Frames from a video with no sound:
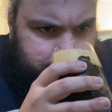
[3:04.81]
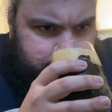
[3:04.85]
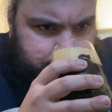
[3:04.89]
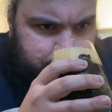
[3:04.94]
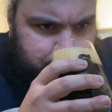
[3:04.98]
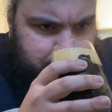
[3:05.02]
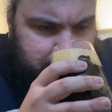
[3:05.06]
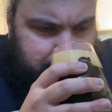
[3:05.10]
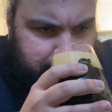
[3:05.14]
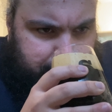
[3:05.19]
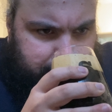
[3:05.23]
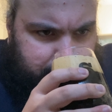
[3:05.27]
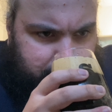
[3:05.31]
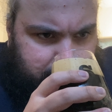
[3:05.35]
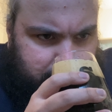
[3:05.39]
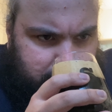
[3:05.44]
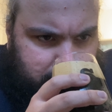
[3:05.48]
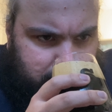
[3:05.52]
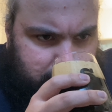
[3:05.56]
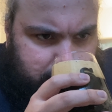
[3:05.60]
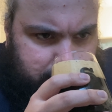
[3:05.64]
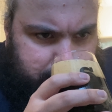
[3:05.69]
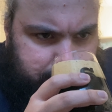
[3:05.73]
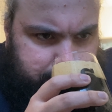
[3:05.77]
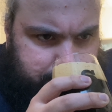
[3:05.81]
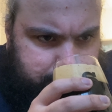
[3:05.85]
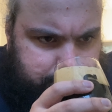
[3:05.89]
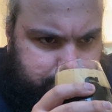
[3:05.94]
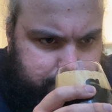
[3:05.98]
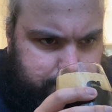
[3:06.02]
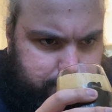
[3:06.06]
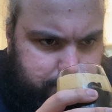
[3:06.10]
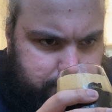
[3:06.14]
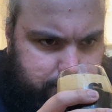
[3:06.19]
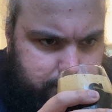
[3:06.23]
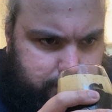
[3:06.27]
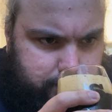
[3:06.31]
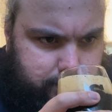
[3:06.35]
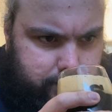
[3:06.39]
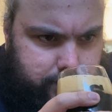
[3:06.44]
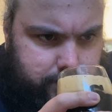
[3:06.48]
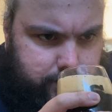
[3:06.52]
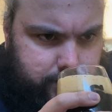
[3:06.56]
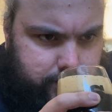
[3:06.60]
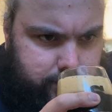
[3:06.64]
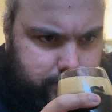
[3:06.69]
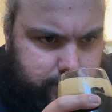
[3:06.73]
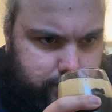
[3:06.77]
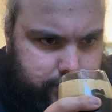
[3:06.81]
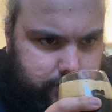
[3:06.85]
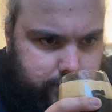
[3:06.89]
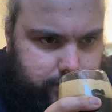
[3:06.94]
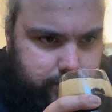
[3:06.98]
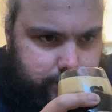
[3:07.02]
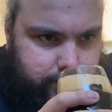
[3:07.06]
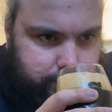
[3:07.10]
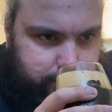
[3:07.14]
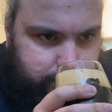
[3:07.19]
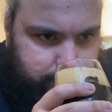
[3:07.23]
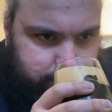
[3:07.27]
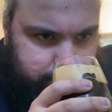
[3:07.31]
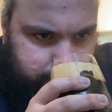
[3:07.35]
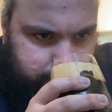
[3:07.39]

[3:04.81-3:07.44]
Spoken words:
Bit of vanilla. A little